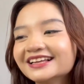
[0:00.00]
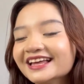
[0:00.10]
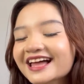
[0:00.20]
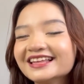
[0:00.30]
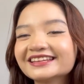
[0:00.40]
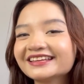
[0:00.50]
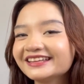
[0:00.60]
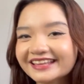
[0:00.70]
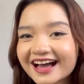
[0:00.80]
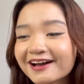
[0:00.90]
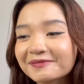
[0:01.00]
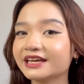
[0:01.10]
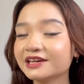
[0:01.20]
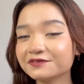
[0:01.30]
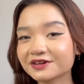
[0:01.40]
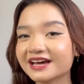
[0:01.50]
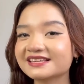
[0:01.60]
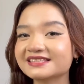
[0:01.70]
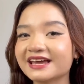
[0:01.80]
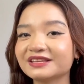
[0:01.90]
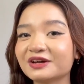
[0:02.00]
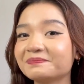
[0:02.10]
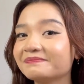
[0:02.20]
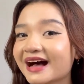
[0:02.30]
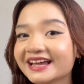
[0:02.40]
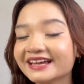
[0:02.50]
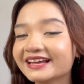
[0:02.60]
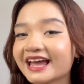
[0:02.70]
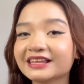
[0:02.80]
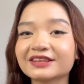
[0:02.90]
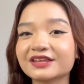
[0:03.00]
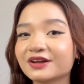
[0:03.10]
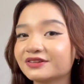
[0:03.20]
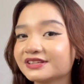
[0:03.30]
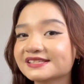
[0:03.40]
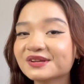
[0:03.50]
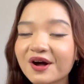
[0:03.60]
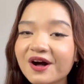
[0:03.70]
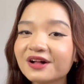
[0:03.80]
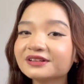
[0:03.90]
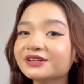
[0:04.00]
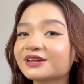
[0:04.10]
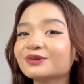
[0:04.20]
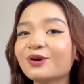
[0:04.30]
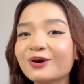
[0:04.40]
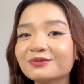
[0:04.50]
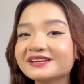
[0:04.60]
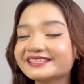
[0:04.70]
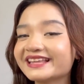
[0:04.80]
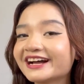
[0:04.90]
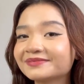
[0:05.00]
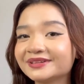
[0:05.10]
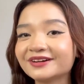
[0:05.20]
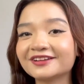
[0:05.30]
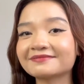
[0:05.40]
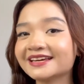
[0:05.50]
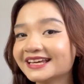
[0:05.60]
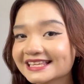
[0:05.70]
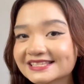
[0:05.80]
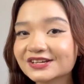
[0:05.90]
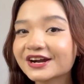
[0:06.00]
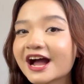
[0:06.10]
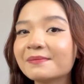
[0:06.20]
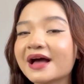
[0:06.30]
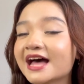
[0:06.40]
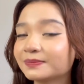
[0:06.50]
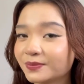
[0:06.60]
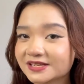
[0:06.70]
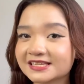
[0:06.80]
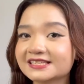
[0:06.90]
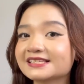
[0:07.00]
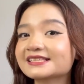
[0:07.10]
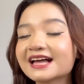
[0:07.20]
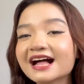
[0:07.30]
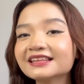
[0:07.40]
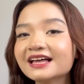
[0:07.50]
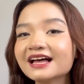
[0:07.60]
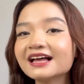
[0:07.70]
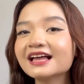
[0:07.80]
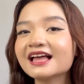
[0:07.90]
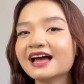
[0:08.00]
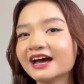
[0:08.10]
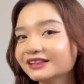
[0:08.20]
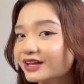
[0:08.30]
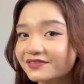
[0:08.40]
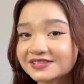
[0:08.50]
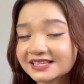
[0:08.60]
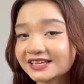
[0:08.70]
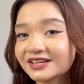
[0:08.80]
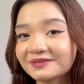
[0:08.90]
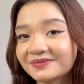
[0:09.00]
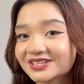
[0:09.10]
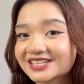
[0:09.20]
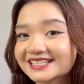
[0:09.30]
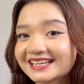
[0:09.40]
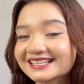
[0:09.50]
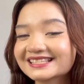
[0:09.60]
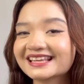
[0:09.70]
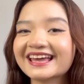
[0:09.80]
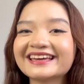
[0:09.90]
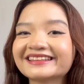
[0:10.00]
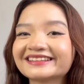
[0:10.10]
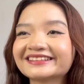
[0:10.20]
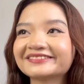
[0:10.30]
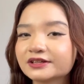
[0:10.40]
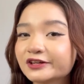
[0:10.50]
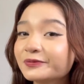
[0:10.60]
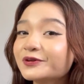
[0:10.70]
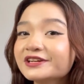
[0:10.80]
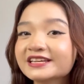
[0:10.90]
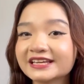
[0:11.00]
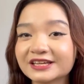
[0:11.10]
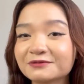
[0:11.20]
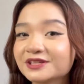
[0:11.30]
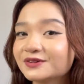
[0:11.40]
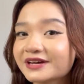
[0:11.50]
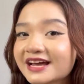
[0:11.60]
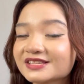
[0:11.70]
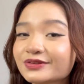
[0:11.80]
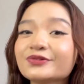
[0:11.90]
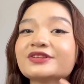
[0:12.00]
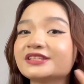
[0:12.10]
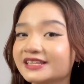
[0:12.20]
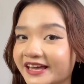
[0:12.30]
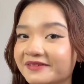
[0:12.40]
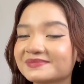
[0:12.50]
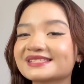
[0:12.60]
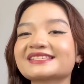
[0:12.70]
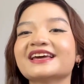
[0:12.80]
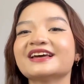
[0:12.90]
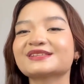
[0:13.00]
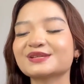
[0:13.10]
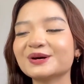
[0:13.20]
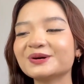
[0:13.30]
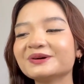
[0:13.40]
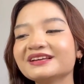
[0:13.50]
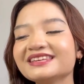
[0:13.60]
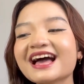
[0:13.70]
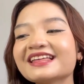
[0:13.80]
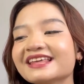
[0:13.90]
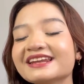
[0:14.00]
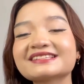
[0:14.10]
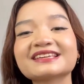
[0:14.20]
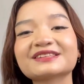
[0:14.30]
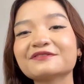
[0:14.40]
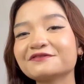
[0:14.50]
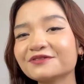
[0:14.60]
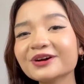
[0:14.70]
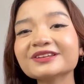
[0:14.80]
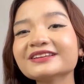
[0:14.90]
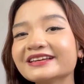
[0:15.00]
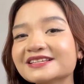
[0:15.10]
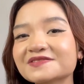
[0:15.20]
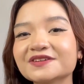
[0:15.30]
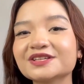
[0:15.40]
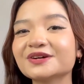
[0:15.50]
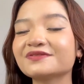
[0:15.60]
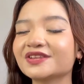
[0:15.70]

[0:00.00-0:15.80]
And yeah, if you guys end up buying anything on this haul, you can always tag me on my Instagram at @princessiscala. I love seeing your purchases and communicating with you guys through the DMs. So yeah, that is it for today's video.